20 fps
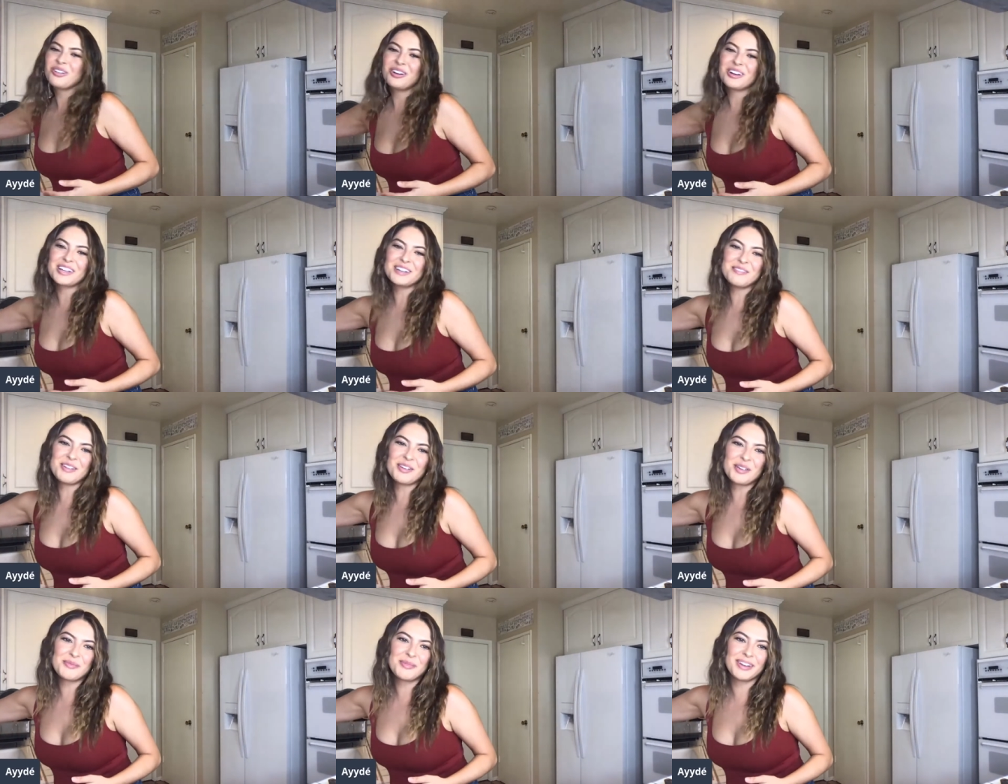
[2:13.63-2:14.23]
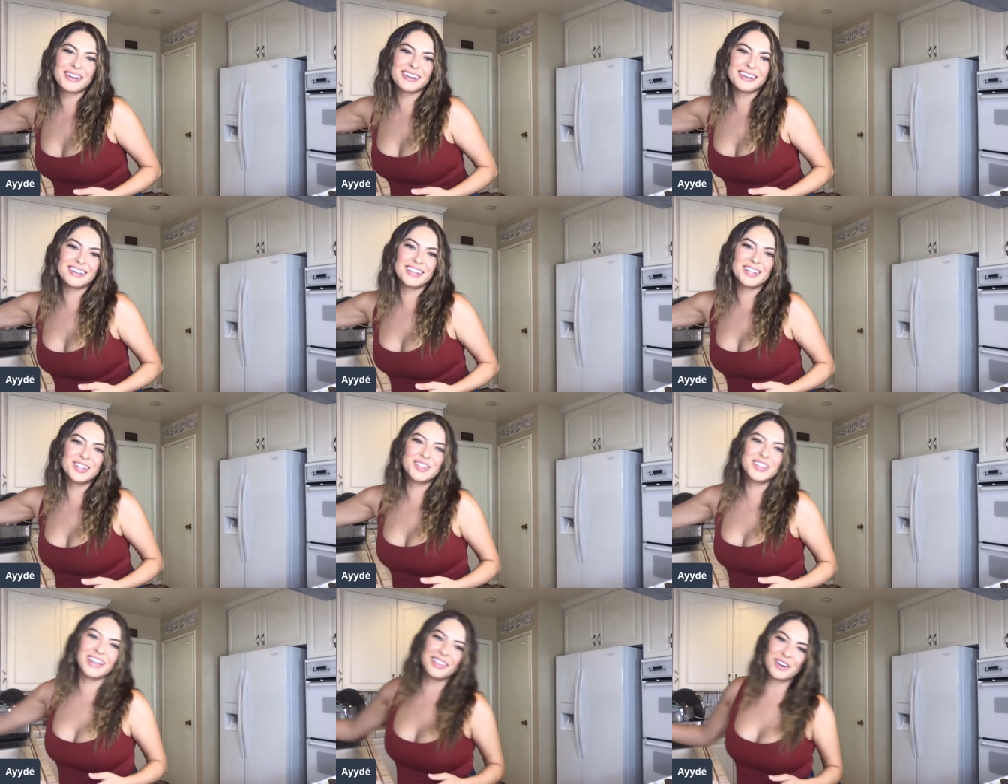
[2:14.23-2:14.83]
Welcome everybody
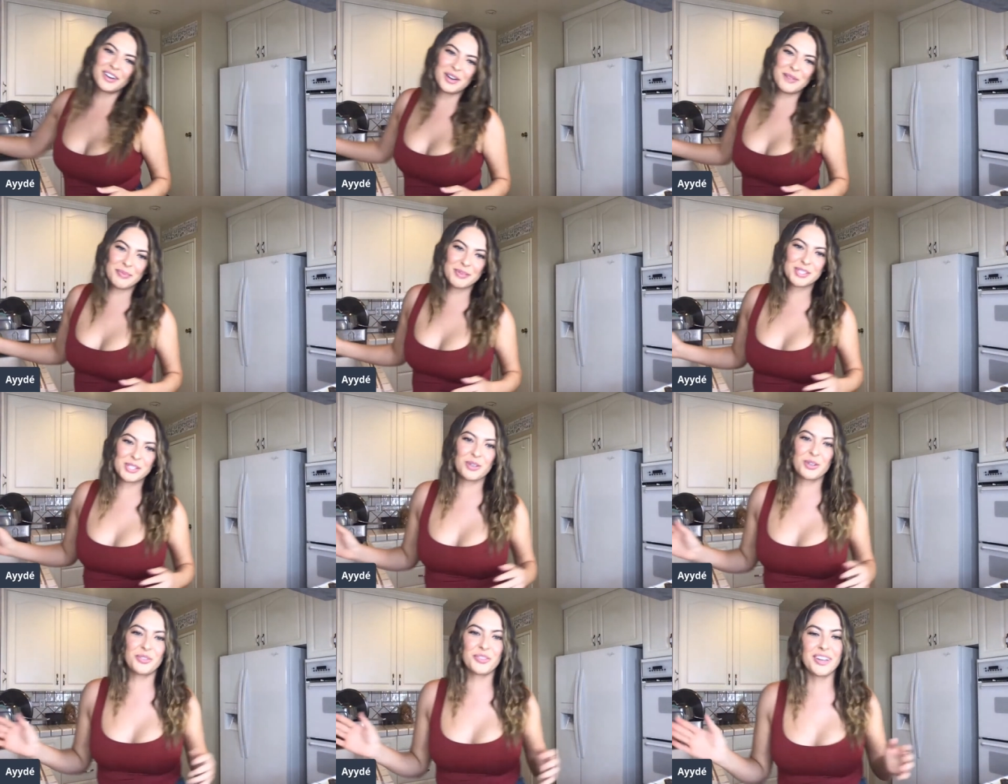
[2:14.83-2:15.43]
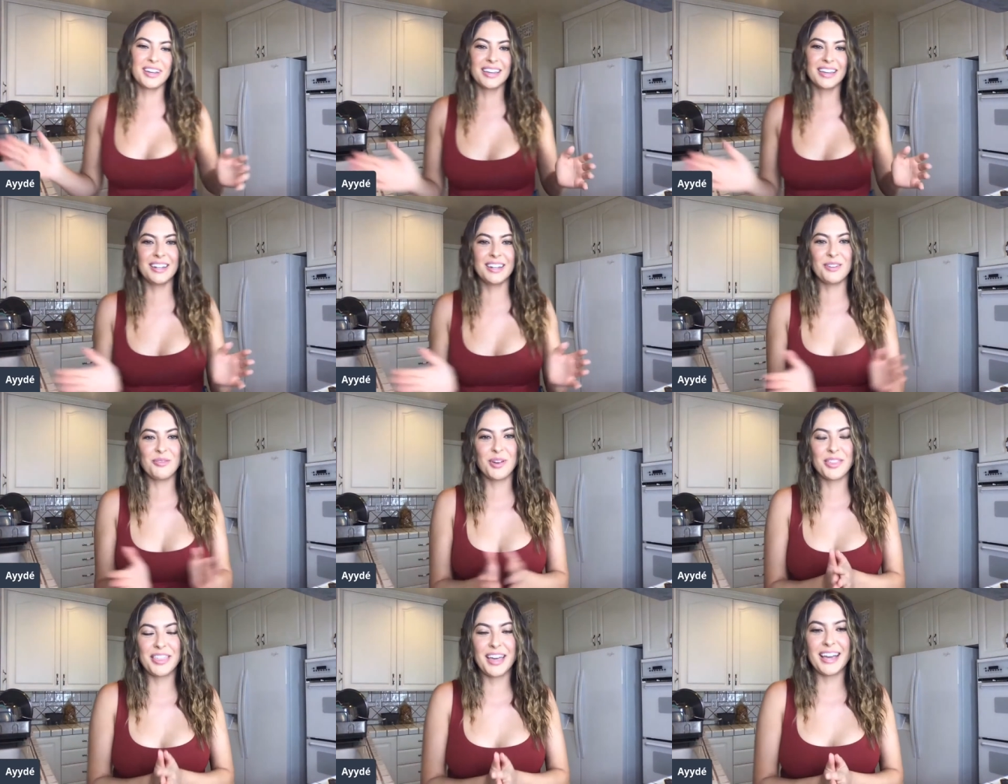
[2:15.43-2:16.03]
to another episode of Cooking
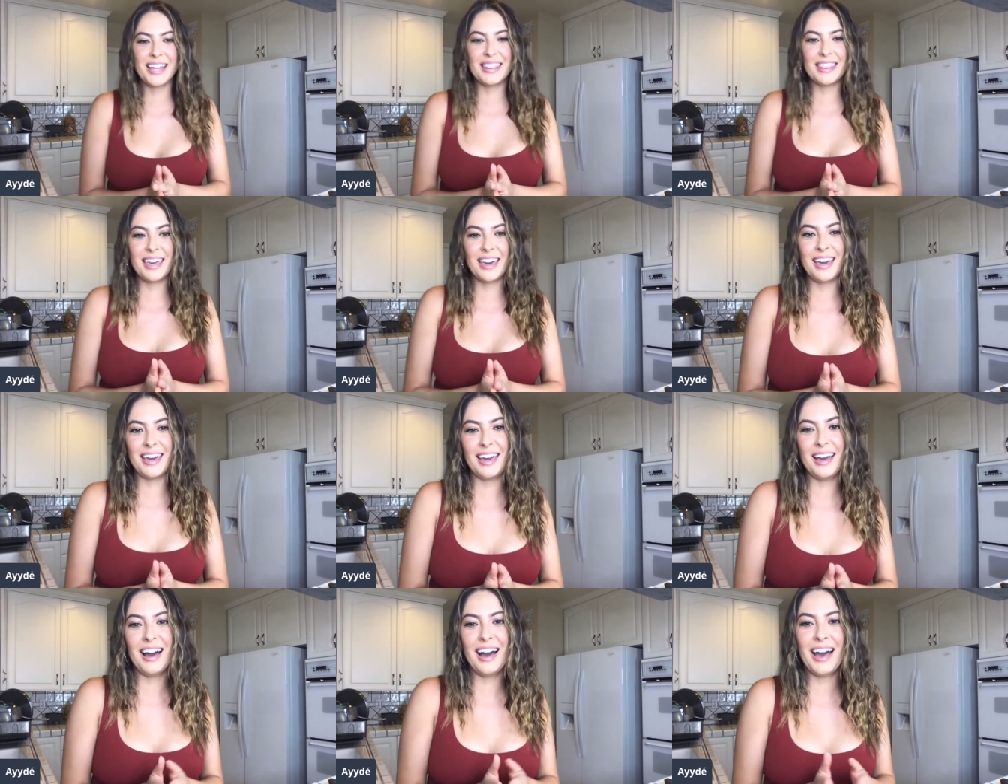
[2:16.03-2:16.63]
It with Ayydé.